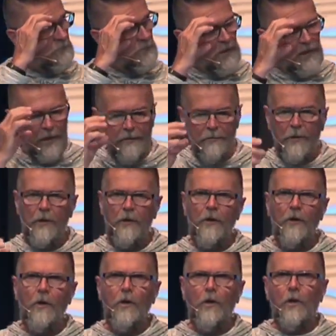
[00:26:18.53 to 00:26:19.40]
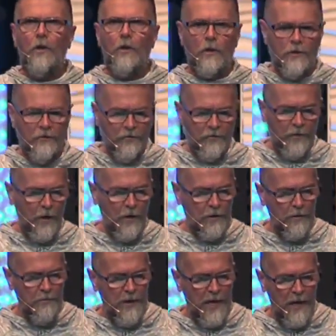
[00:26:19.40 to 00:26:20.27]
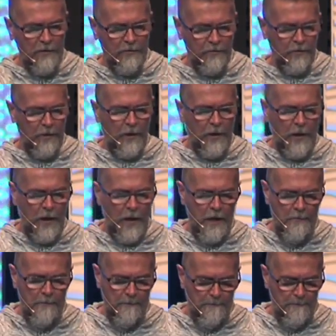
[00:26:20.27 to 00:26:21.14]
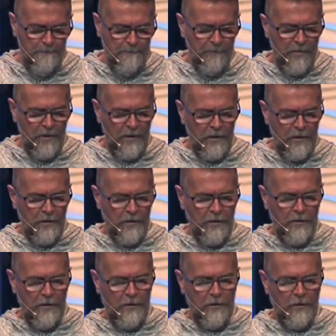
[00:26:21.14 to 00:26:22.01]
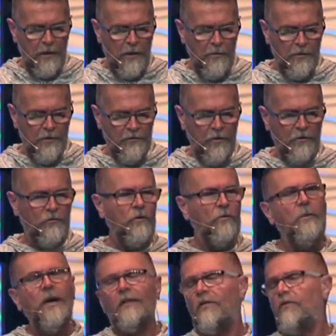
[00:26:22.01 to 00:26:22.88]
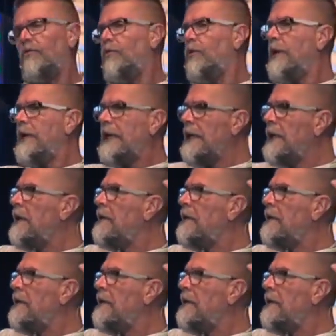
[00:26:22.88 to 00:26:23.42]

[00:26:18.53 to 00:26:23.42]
Okay? Let's talk about, um, I want to talk to you about three